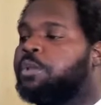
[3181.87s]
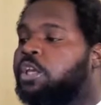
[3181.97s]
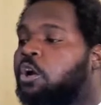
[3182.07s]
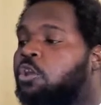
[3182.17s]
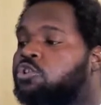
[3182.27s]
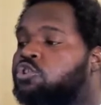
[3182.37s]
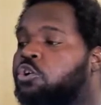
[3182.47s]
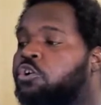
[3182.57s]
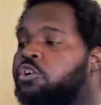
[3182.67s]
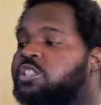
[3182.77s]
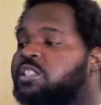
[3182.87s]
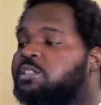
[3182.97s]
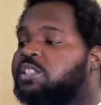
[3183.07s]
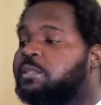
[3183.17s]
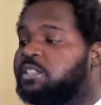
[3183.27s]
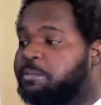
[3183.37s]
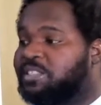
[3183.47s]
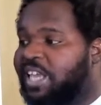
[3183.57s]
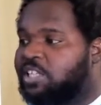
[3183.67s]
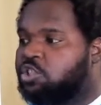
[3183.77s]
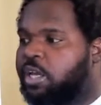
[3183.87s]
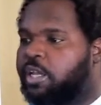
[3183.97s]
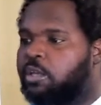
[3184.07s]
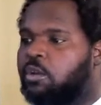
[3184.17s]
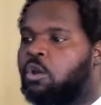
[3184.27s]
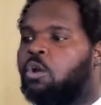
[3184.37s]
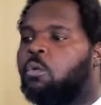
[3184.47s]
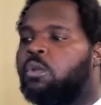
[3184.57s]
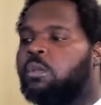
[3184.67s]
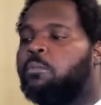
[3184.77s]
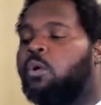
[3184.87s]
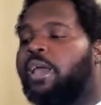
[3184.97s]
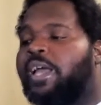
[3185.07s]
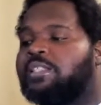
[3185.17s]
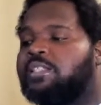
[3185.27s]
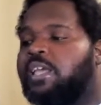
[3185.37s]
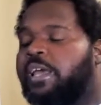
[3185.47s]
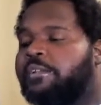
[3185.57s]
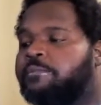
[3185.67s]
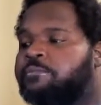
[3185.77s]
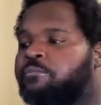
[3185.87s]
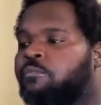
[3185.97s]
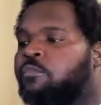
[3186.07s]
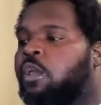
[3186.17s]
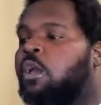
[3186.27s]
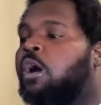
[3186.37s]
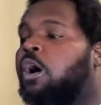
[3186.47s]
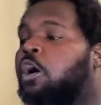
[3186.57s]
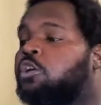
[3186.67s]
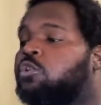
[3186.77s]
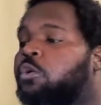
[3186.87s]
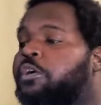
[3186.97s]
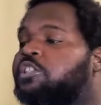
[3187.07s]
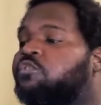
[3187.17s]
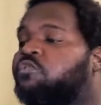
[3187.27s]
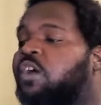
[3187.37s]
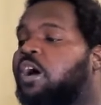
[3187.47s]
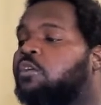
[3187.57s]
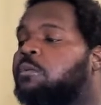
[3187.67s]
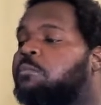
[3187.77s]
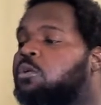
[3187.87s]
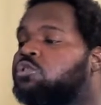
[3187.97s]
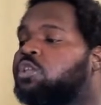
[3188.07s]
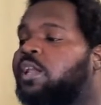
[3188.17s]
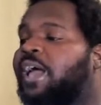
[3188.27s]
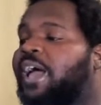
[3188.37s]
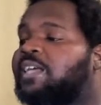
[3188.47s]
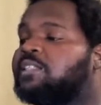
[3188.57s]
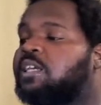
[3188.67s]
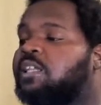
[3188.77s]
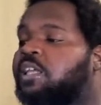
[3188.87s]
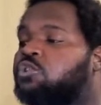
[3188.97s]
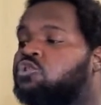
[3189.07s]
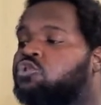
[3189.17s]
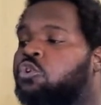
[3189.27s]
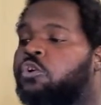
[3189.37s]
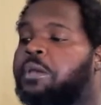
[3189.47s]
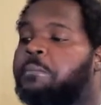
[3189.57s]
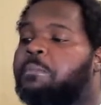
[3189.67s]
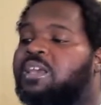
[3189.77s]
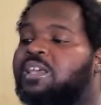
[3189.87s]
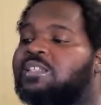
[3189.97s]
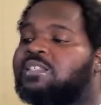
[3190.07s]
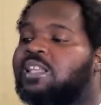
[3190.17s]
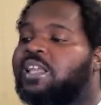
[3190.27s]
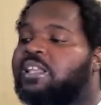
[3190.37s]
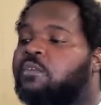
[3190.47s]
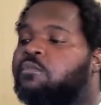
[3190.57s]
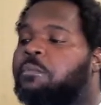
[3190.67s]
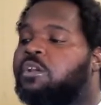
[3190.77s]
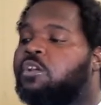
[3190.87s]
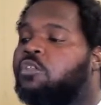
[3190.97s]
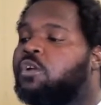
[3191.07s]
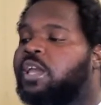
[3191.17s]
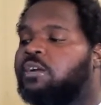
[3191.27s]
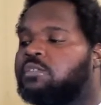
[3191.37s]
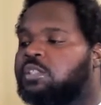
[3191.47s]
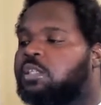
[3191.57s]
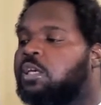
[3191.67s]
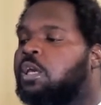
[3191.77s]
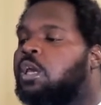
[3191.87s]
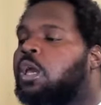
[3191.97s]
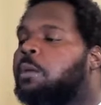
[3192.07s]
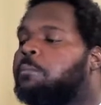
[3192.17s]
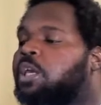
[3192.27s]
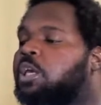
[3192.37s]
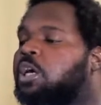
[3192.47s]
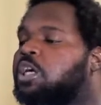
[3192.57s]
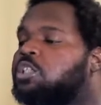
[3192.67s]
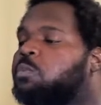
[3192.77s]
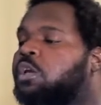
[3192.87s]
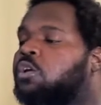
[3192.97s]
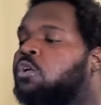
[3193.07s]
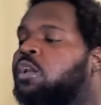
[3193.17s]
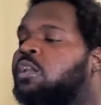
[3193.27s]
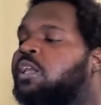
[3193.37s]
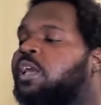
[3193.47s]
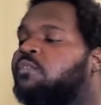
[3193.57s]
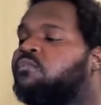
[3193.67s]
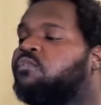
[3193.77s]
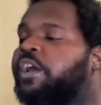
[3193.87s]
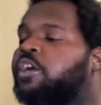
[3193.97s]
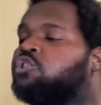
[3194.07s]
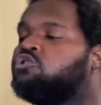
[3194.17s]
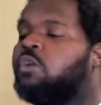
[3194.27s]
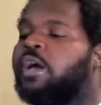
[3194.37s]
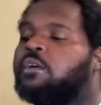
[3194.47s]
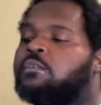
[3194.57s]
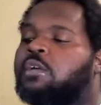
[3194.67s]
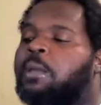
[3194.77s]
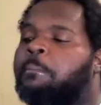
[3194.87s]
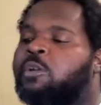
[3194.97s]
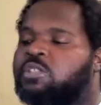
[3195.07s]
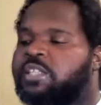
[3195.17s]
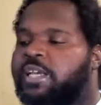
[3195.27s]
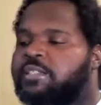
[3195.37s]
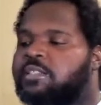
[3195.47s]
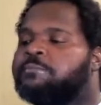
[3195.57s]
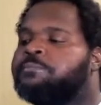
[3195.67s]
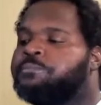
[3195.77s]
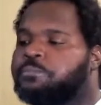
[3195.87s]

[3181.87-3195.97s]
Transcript: But the other jurors substantiated what the boy had said. Our lawyers filed a motion asking that the jury be selected from another county because we couldn't get a fair trial in Middlesex.